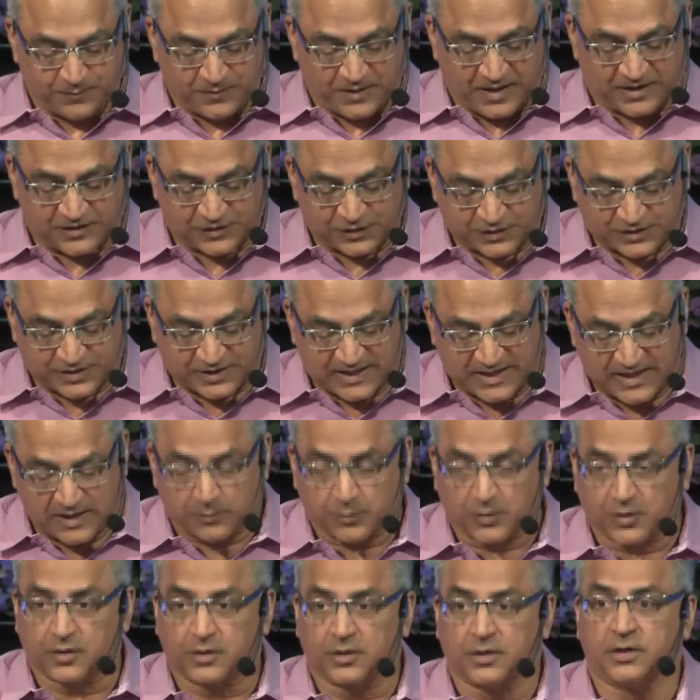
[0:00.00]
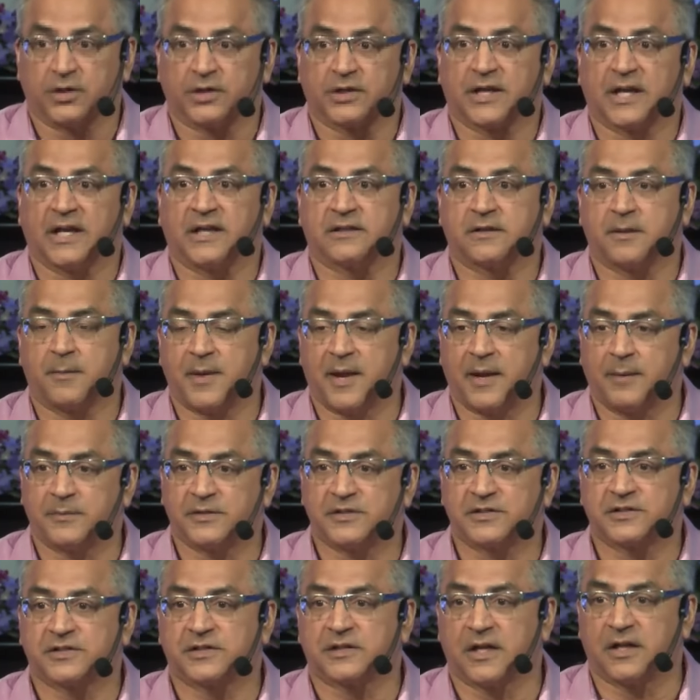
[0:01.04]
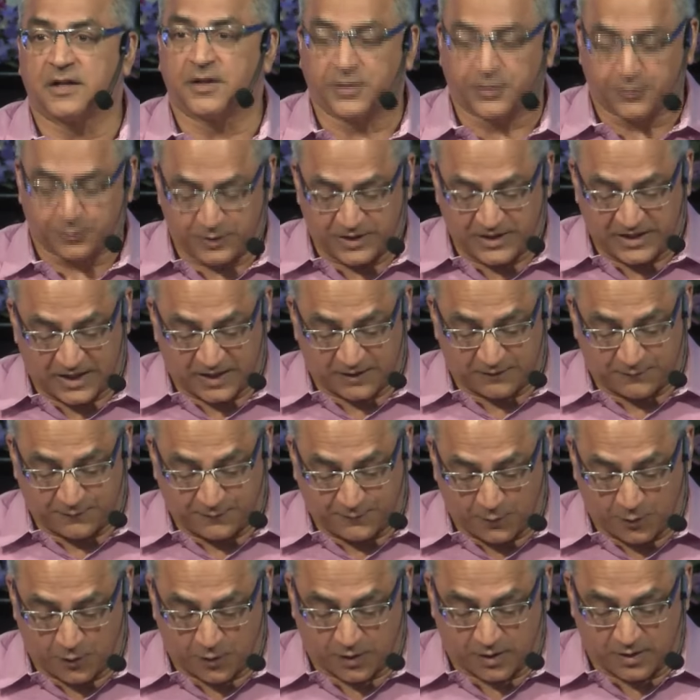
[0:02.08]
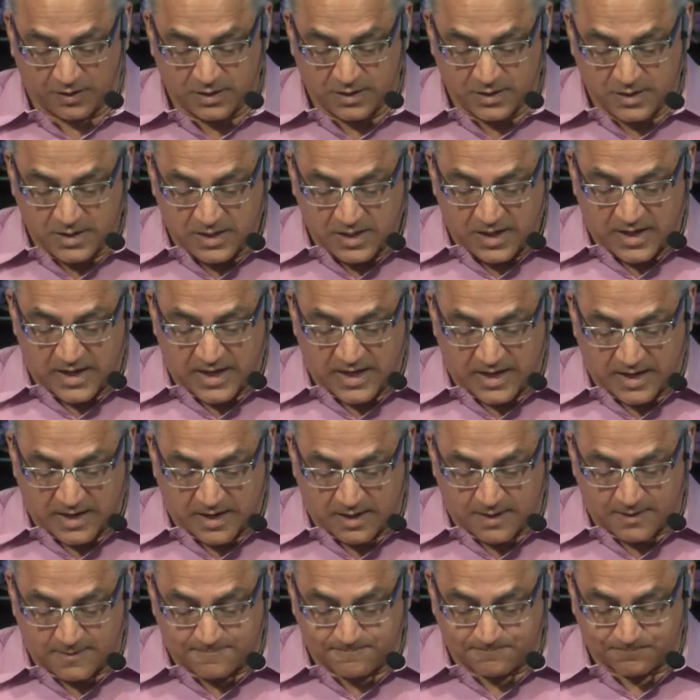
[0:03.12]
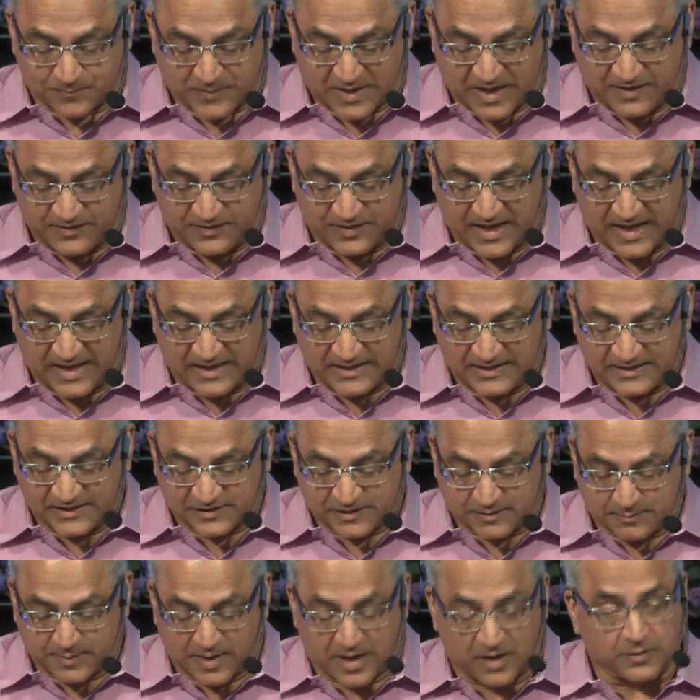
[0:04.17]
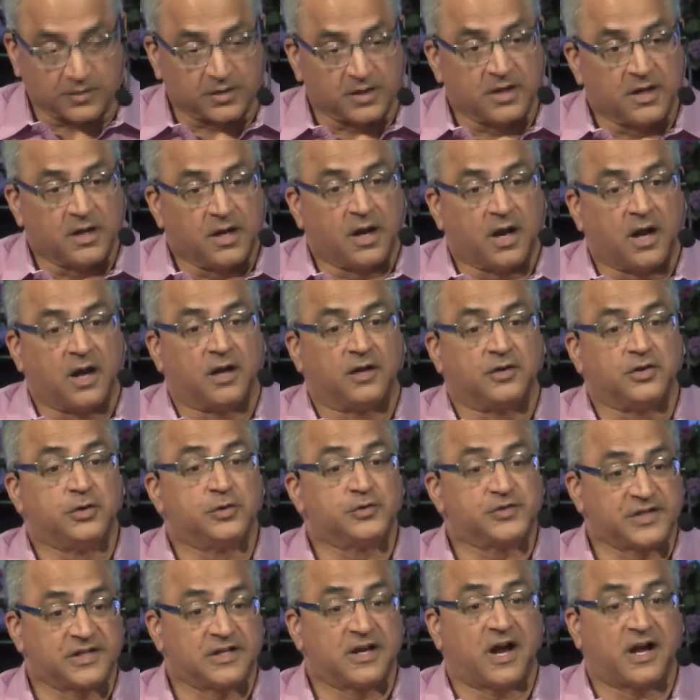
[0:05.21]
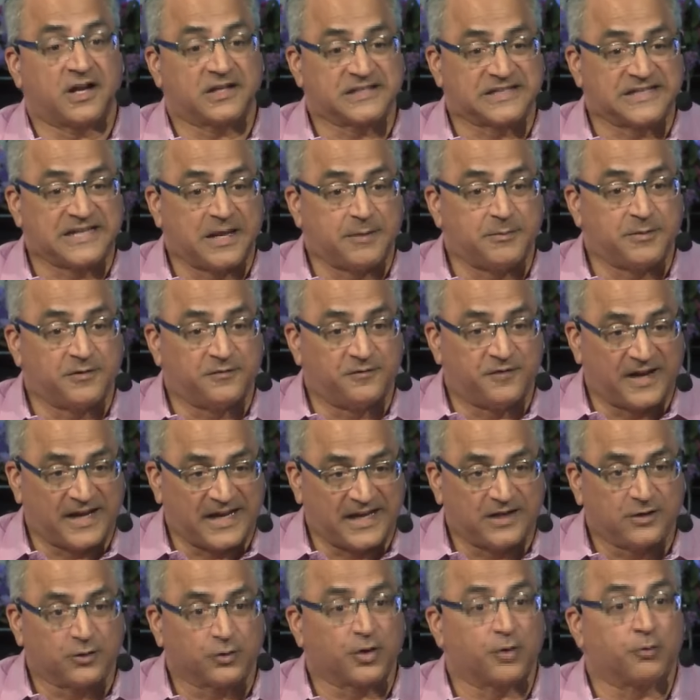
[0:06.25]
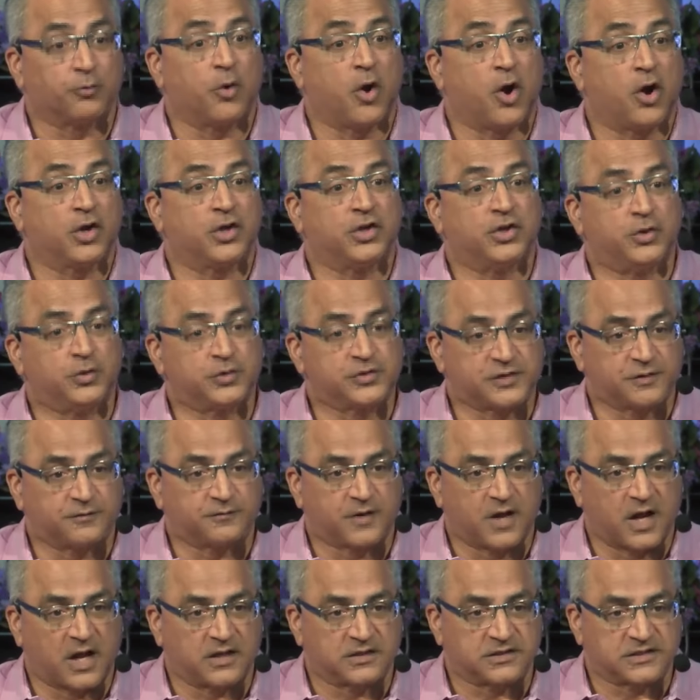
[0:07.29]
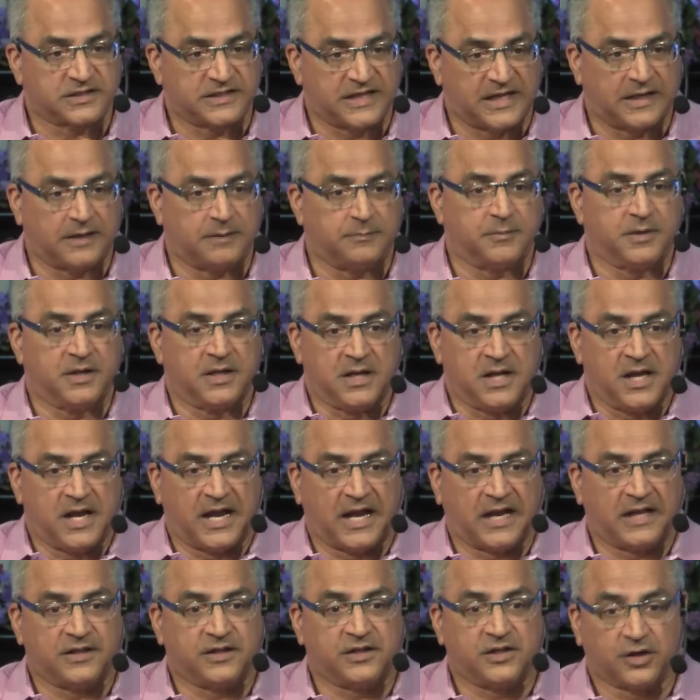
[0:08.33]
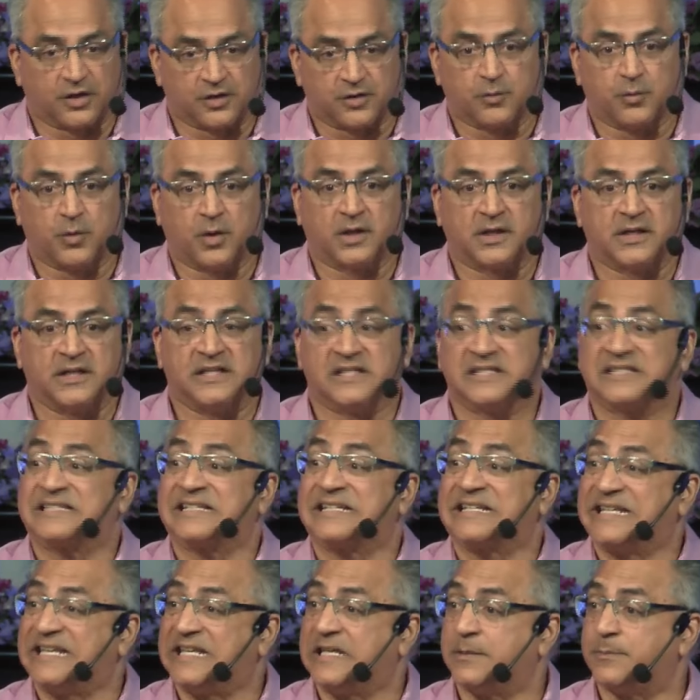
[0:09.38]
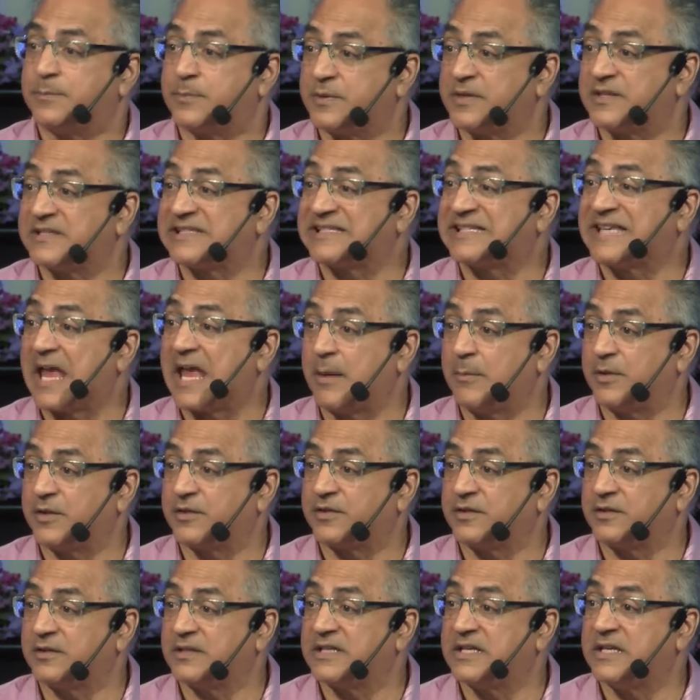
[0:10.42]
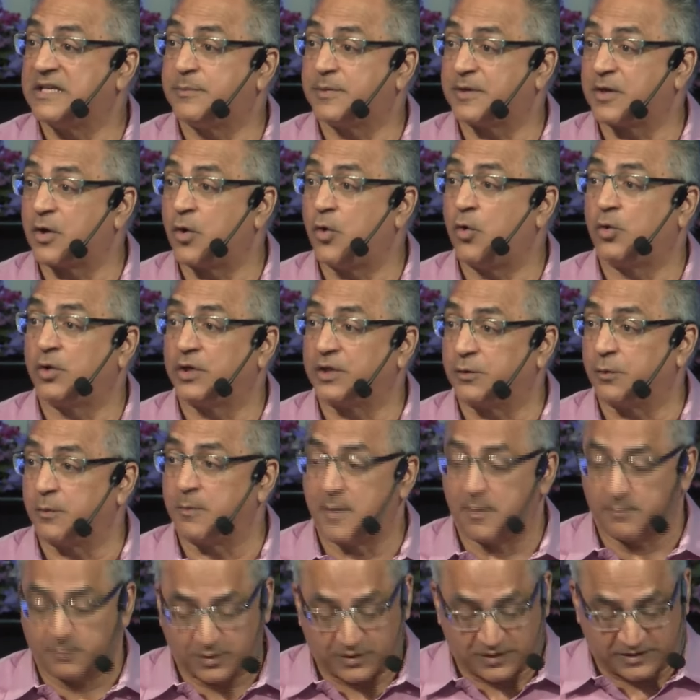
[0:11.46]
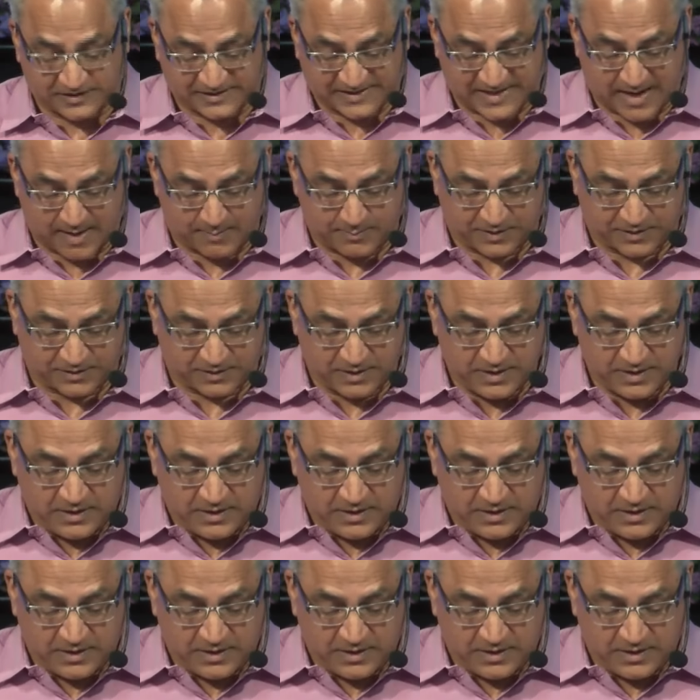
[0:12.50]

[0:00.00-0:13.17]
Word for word: And so today we're going to look at Commandments uh, 3 and 4, um, and that is about uh, using God's name in vain or a wrong use of God's name. And the other one is to keep the Sabbath and to keep it holy. Remember the Sabbath.